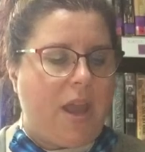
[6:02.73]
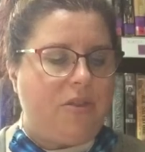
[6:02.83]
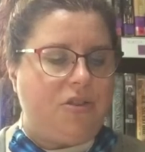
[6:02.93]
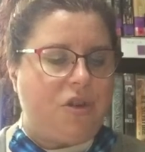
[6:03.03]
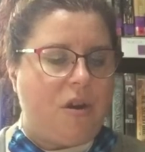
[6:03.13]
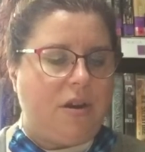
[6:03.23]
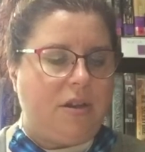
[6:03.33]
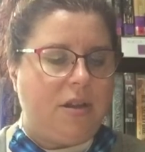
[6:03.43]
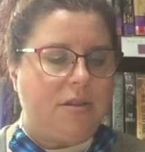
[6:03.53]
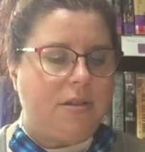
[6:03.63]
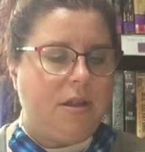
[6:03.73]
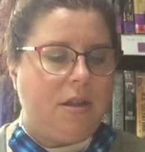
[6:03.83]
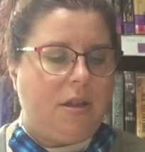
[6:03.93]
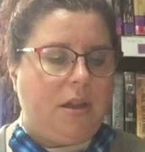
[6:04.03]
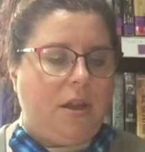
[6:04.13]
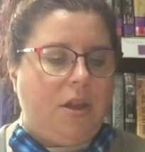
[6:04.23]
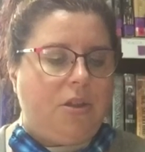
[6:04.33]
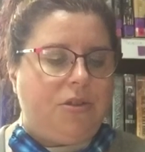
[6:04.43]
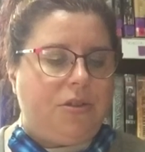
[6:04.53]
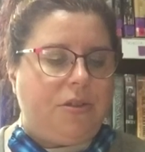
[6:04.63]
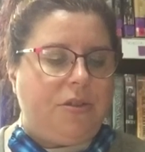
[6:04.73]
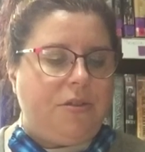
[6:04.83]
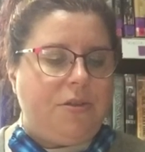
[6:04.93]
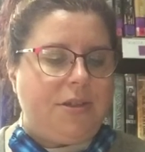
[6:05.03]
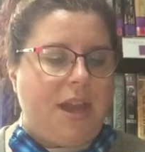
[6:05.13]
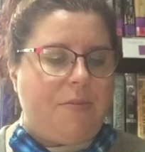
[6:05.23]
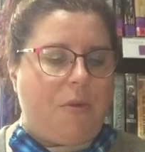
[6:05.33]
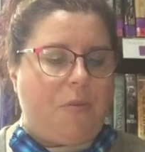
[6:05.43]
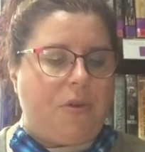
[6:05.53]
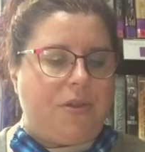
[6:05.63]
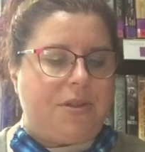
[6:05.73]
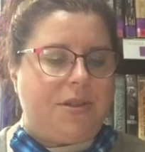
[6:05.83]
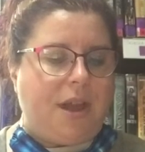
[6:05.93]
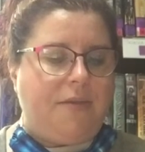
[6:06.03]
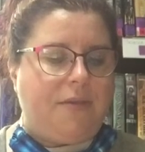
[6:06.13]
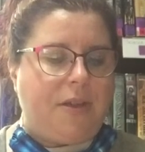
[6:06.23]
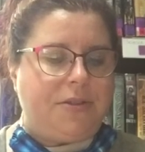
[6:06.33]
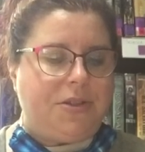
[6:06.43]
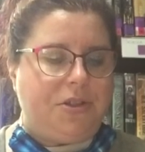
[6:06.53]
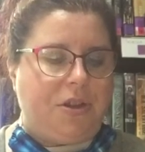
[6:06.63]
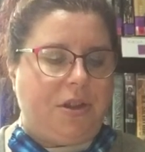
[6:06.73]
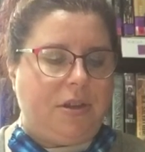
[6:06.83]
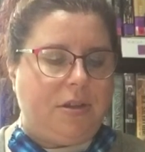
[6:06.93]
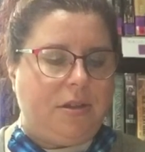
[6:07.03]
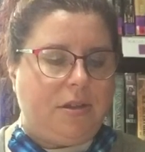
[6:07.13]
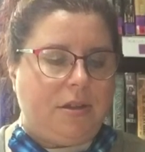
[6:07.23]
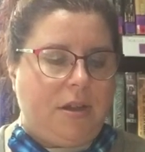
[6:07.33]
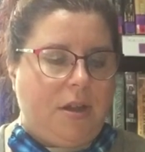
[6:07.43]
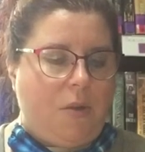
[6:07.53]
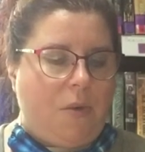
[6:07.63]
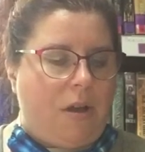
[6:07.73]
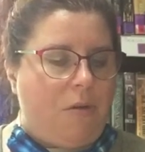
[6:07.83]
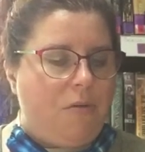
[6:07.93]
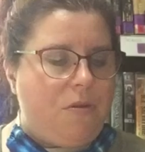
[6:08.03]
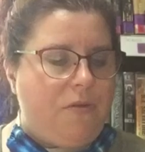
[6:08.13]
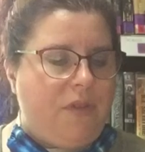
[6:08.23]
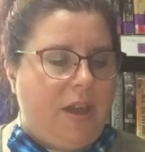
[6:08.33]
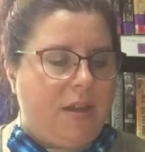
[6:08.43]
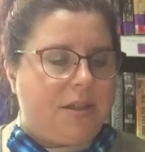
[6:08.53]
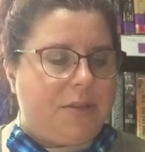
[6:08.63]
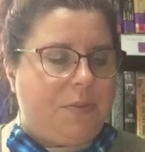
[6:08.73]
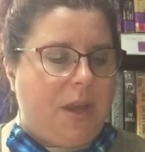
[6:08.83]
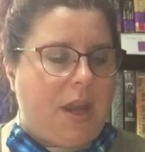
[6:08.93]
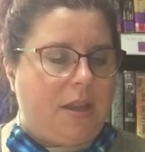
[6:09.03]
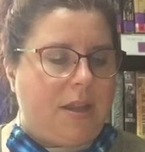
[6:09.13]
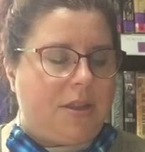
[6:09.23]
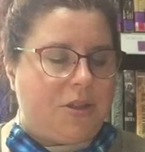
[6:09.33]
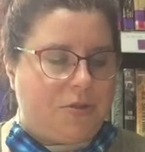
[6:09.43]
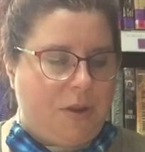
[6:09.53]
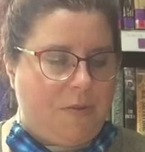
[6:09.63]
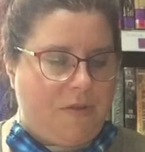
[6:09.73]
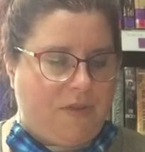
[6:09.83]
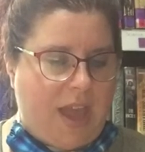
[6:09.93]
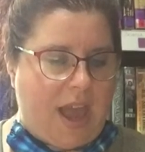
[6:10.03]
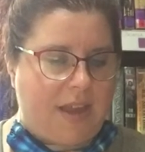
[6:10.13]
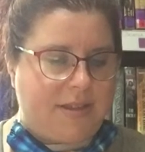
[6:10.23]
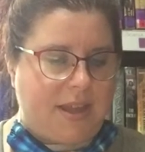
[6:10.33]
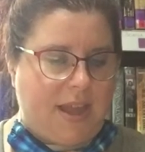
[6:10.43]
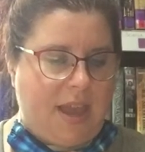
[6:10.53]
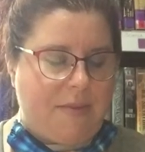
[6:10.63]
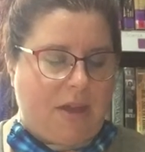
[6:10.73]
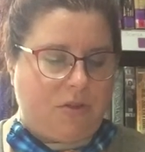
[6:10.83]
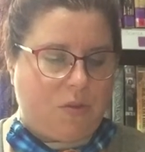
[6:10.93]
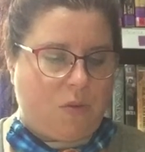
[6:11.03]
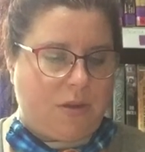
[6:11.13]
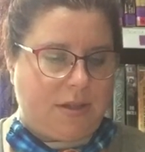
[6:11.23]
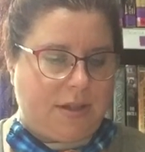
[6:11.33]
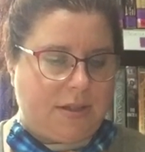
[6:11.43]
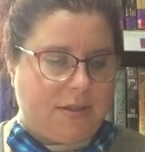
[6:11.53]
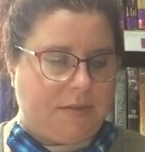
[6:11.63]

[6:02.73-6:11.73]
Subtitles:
the darkness to the little table where the siphon stood, while Ogilvy explained at the streamer of gas that came out towards us.